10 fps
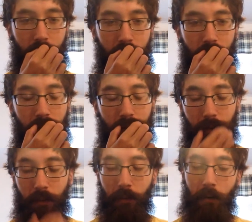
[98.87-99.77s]
to
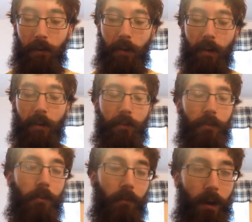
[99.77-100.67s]
the long cut
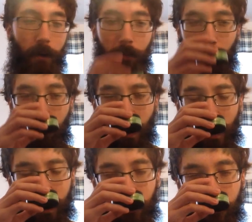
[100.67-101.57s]
Skoal apple
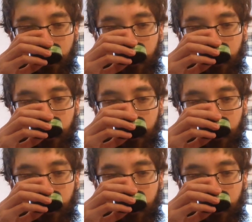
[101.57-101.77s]
but